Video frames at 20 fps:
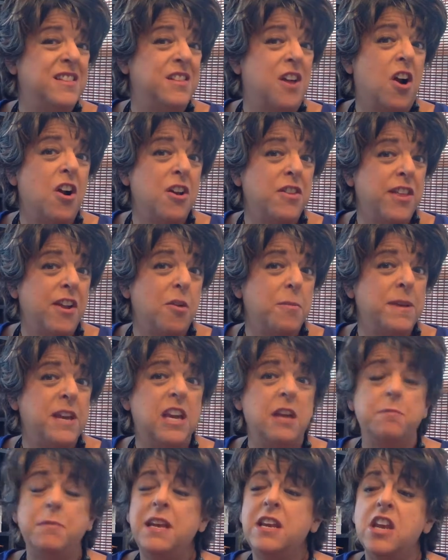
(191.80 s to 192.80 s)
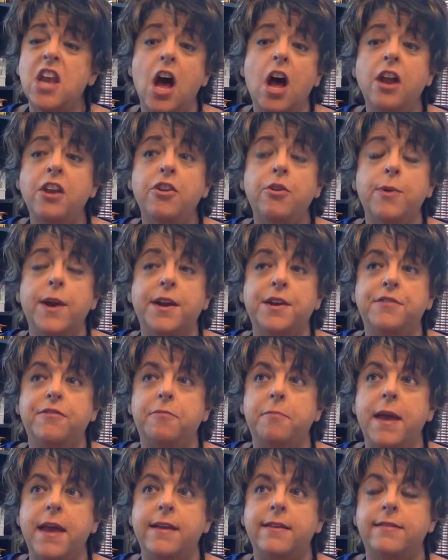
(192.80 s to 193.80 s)
art therapy can be non-directive
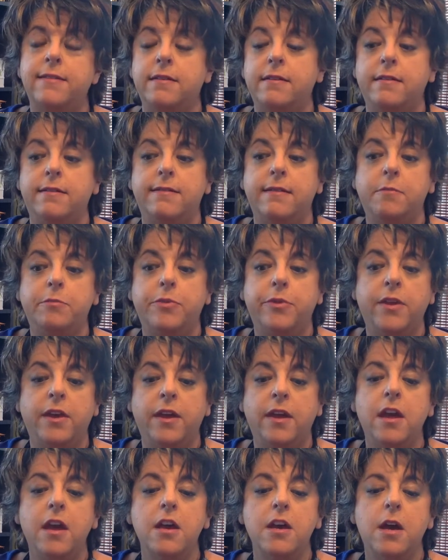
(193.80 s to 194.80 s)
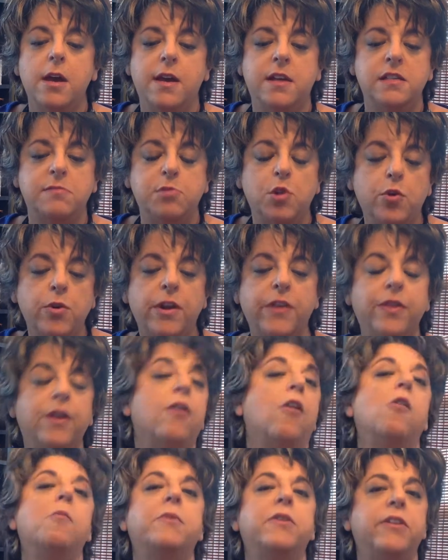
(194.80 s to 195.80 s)
based, and it's simply exploring the
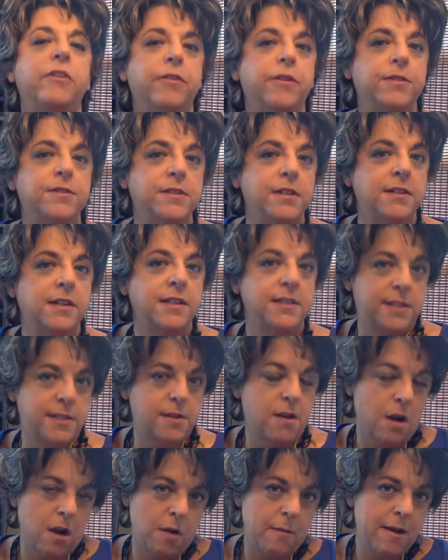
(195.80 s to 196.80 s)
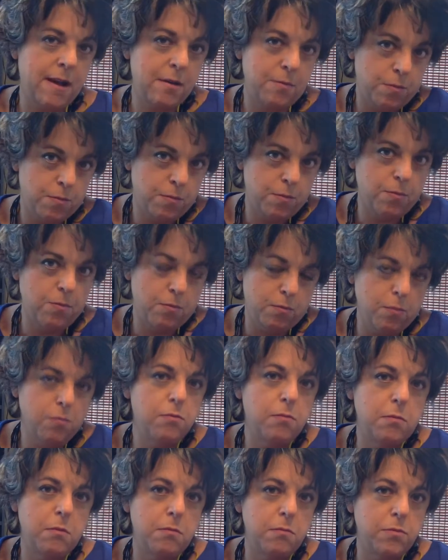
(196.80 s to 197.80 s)
art materials. And let's talk about
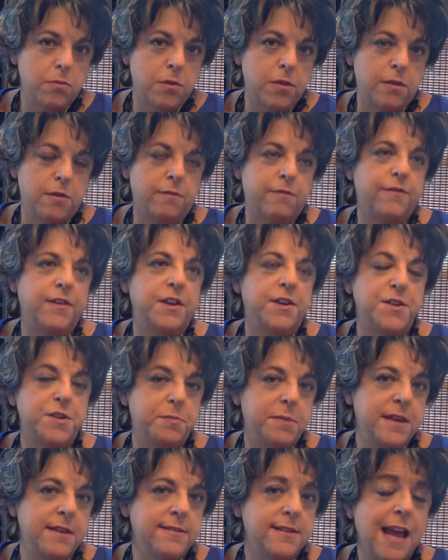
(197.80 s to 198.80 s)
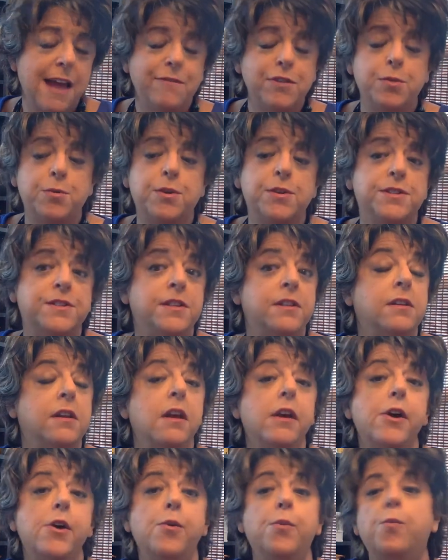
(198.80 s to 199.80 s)
the finished piece afterwards and
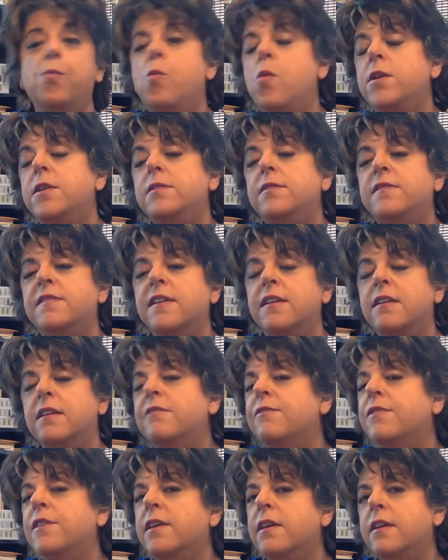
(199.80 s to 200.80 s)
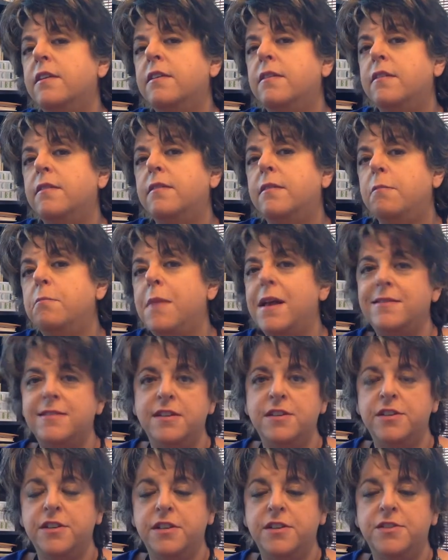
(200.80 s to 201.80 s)
what significant
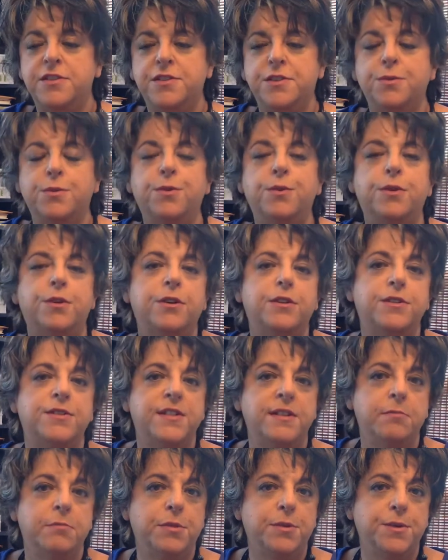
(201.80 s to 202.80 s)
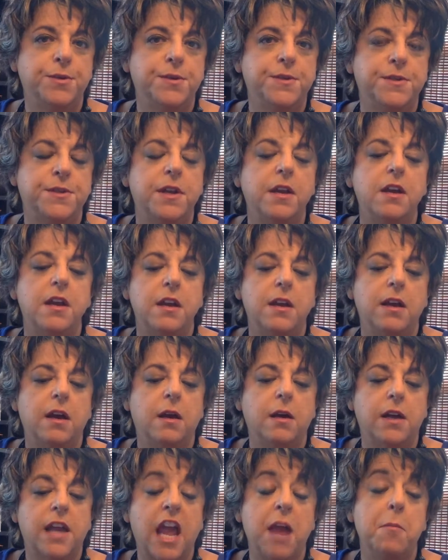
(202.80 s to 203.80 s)
messages or symbols
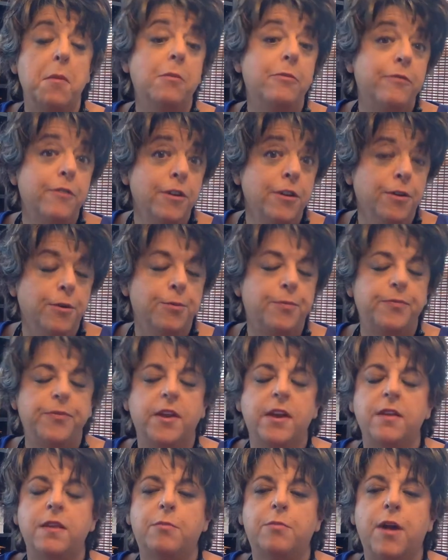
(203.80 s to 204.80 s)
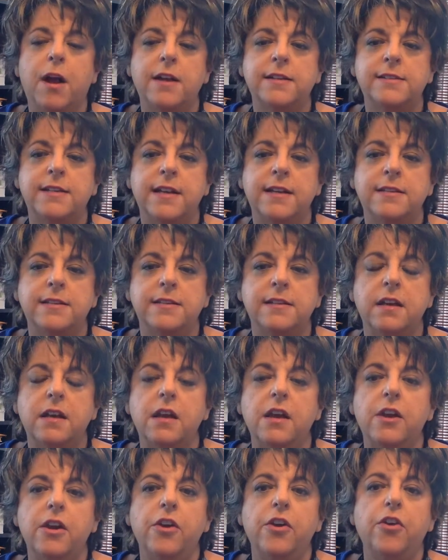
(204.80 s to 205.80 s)
came up for you in the process.
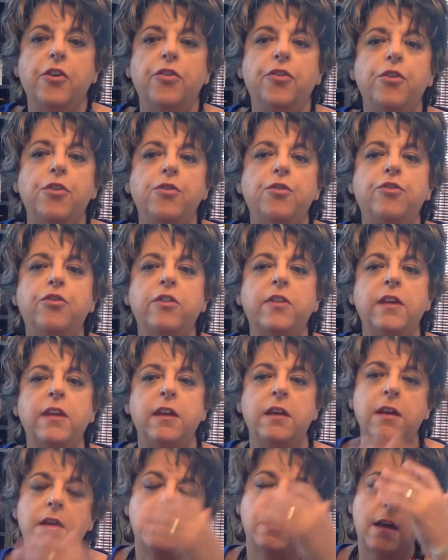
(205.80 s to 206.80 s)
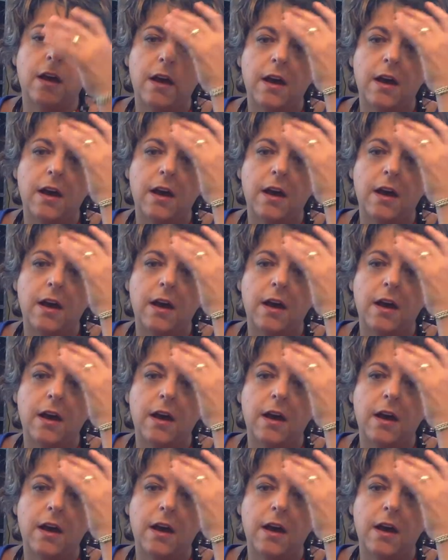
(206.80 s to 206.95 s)
So usually